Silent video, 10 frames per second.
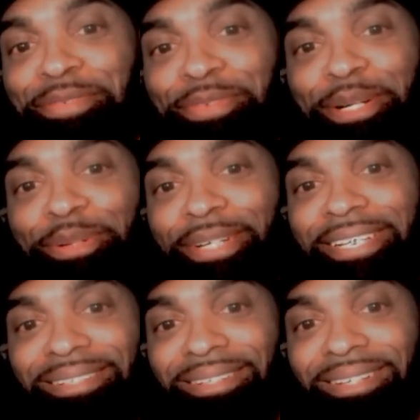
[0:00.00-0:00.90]
For what
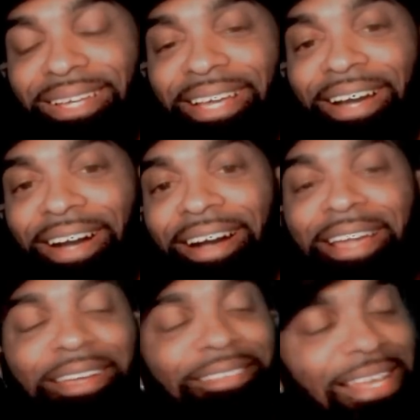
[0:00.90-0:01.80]
reason? All
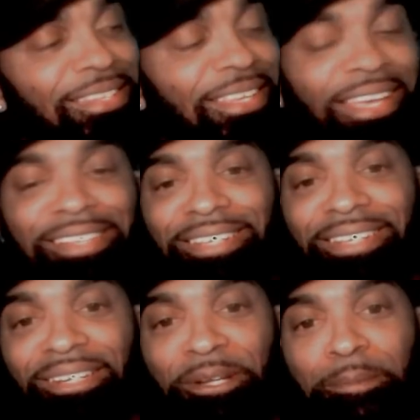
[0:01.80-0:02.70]
right, if that's the case,
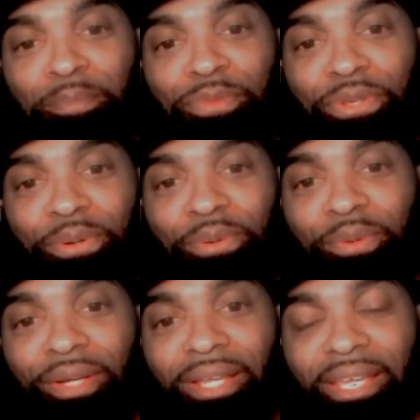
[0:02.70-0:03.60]
dude.
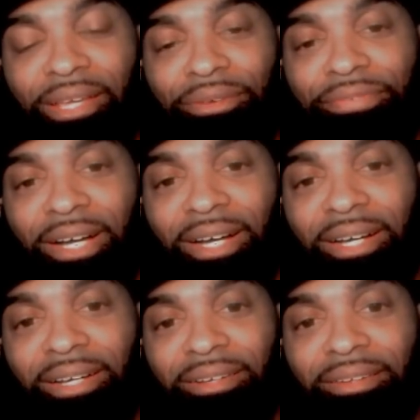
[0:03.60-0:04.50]
So if,
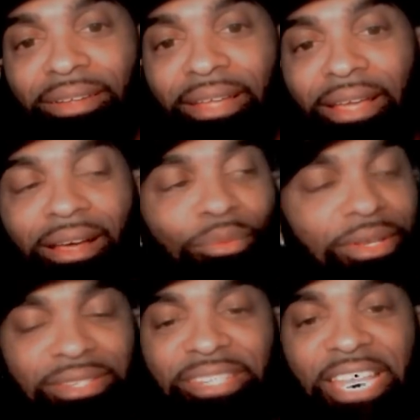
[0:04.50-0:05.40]
uh... Uh,
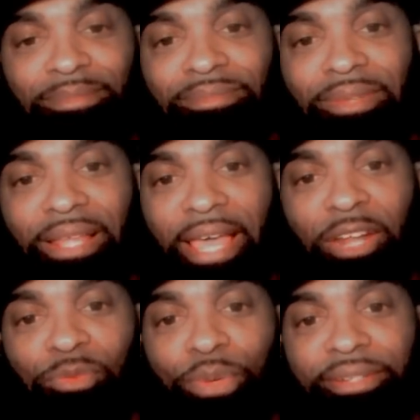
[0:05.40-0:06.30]
what's the name,
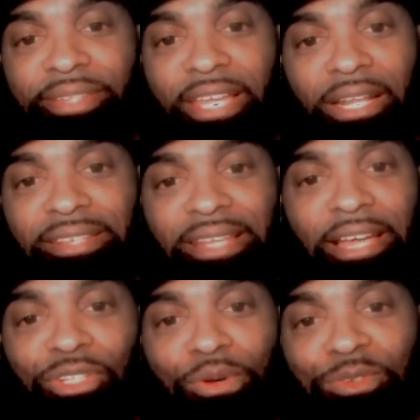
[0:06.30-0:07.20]
Edwin De Los
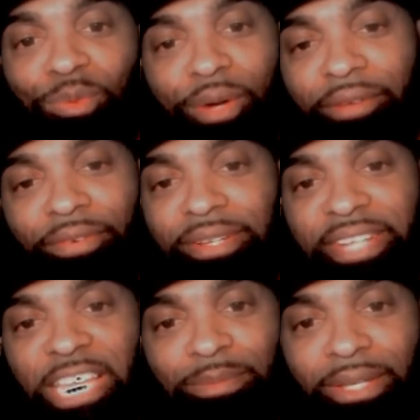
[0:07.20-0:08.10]
Santos or whatever his
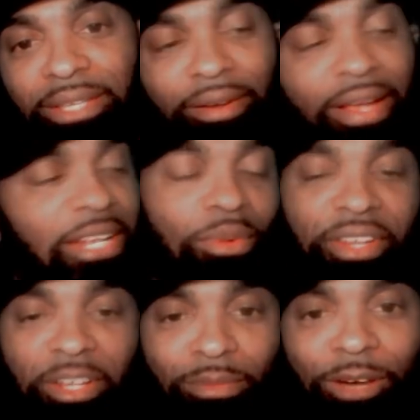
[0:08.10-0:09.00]
name is, or any one
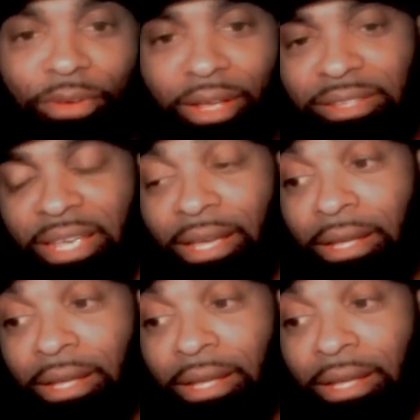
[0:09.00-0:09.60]
of them motherfuckers